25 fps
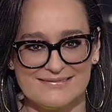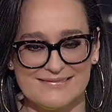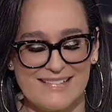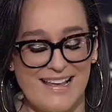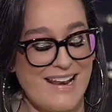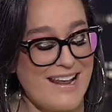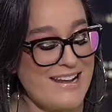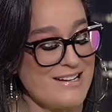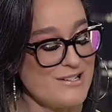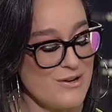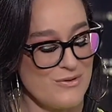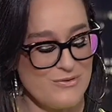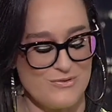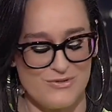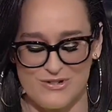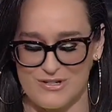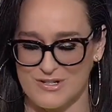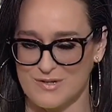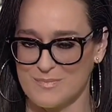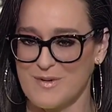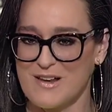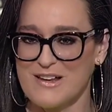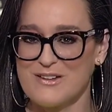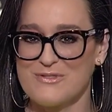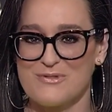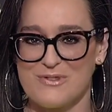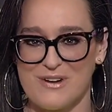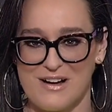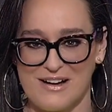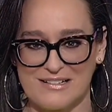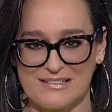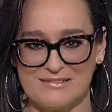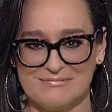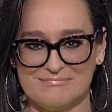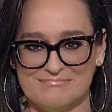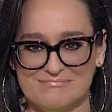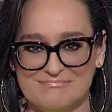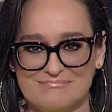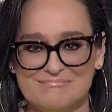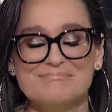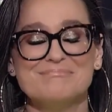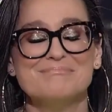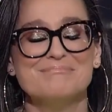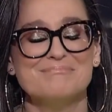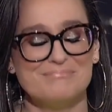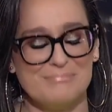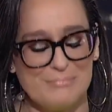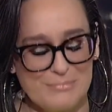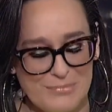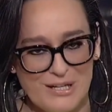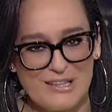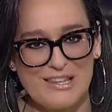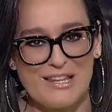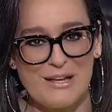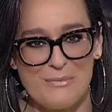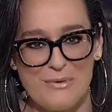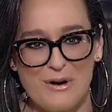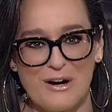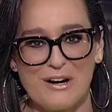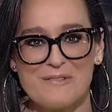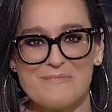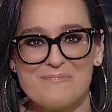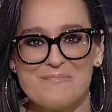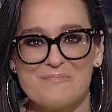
And I don't just mean drunk but they were.